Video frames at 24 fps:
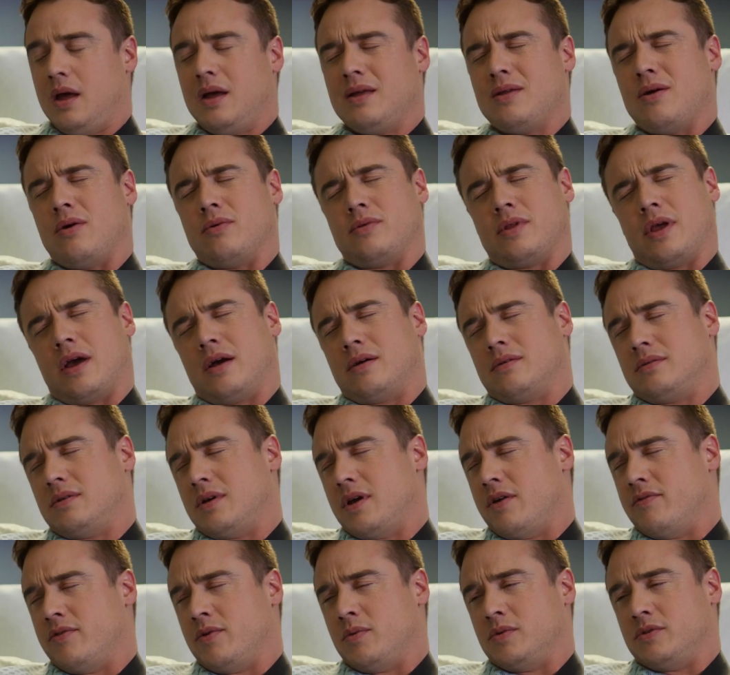No, yeah,
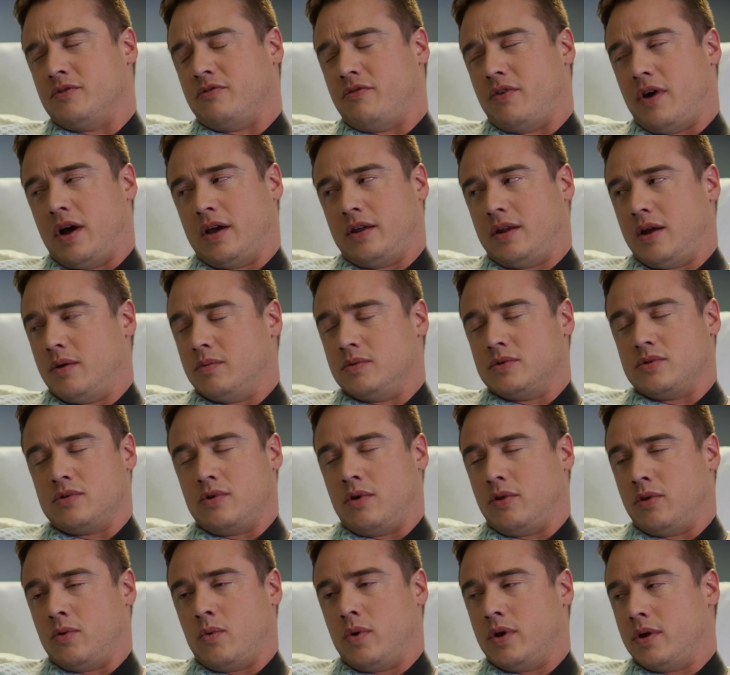everyone's fine. I was the
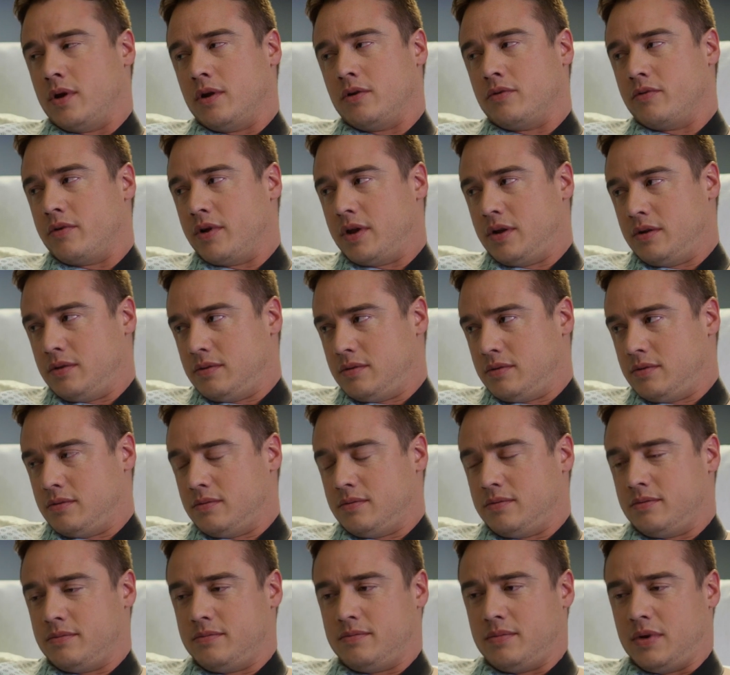only one under it.
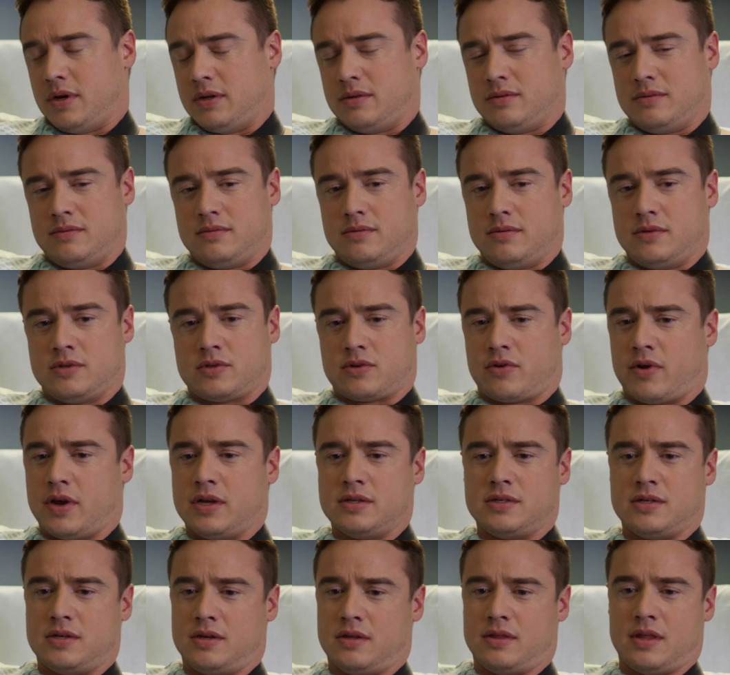But it's
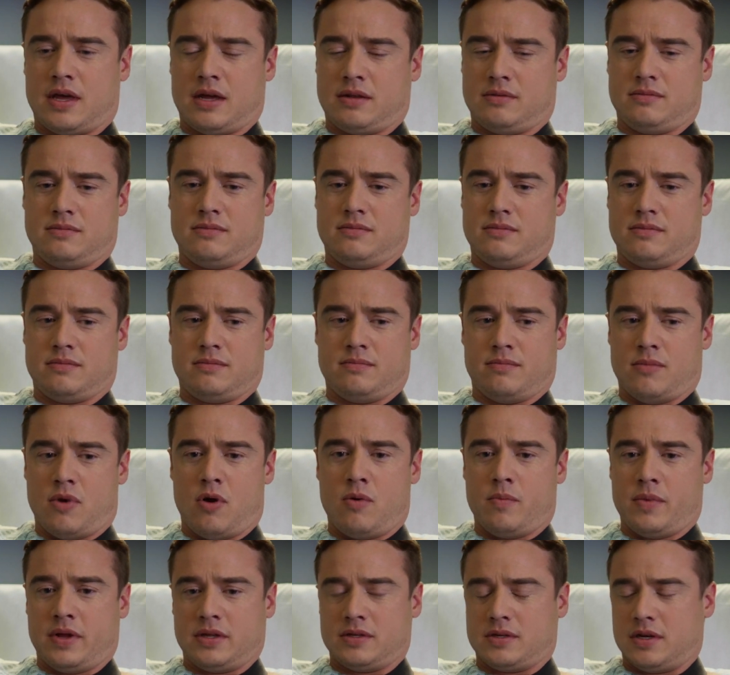crazy, in that
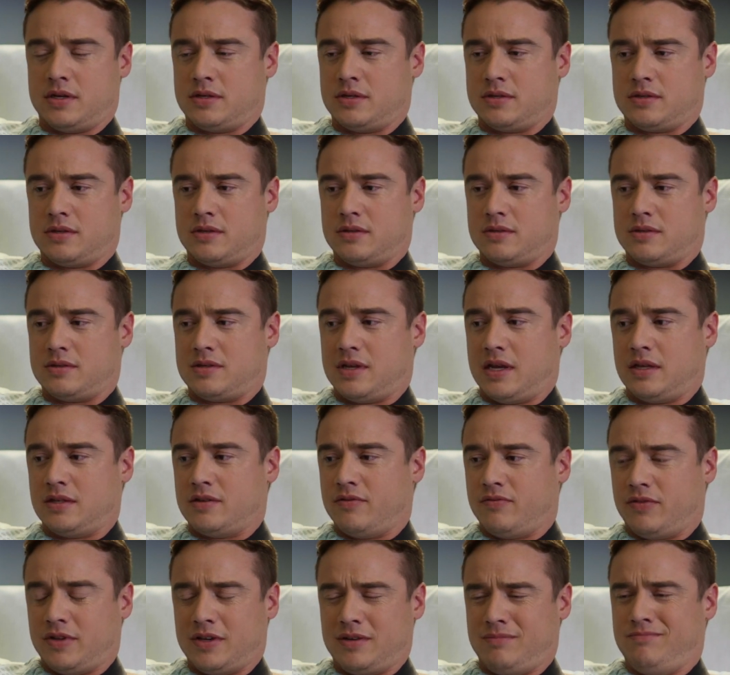moment, I just
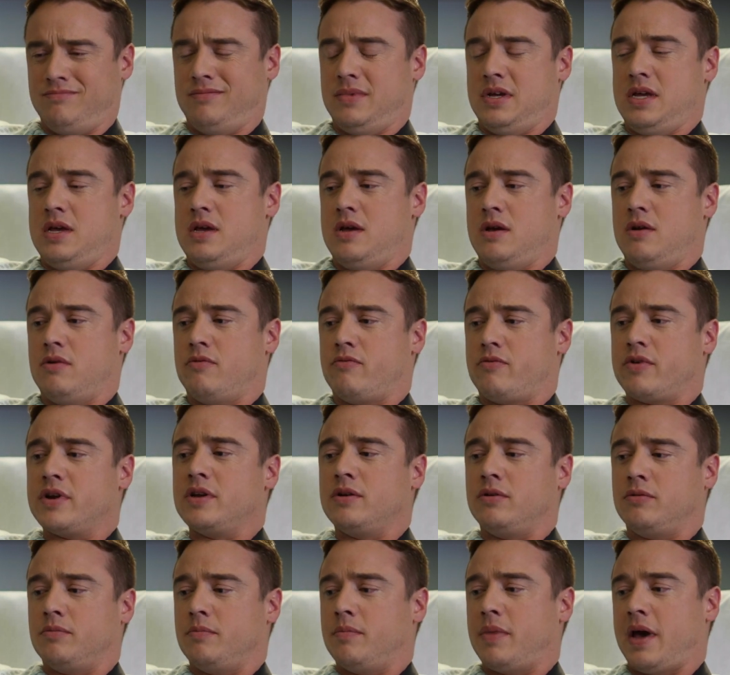instinctively reeled